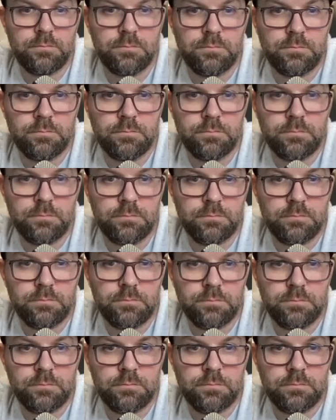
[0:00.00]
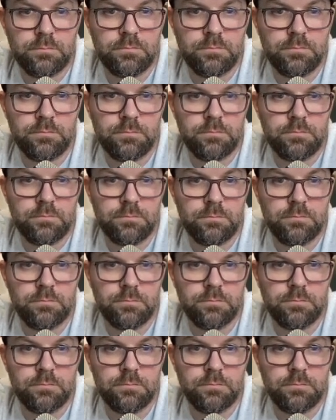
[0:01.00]

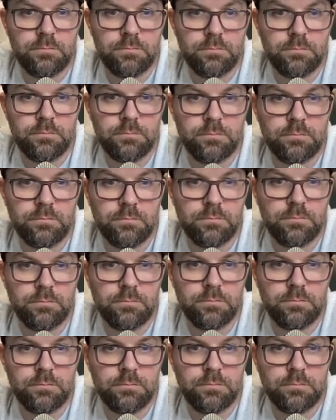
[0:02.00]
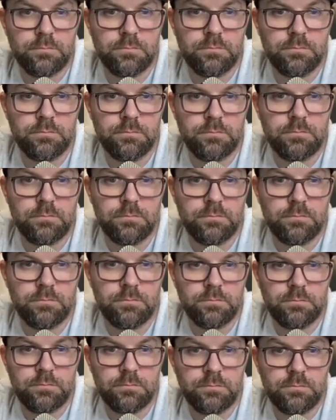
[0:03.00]

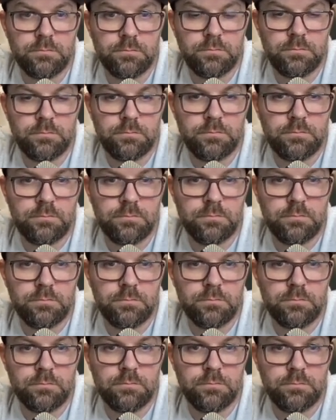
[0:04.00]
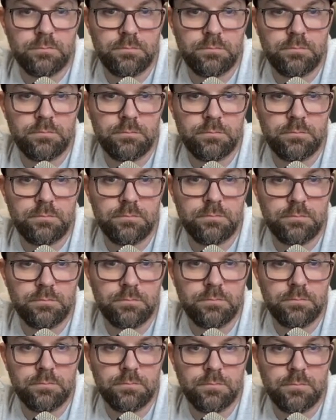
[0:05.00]

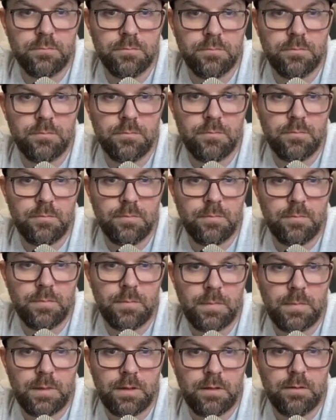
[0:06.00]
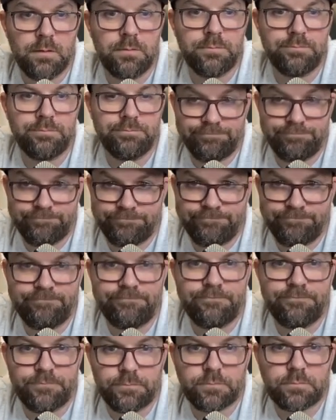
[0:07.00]
[no speech]